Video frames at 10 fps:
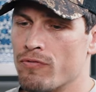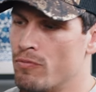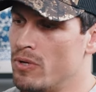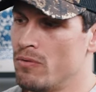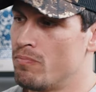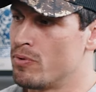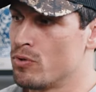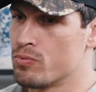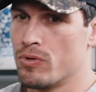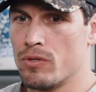for me,
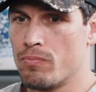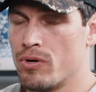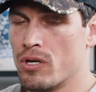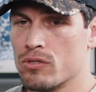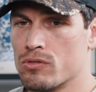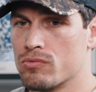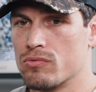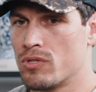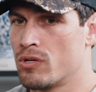Puresport and the products,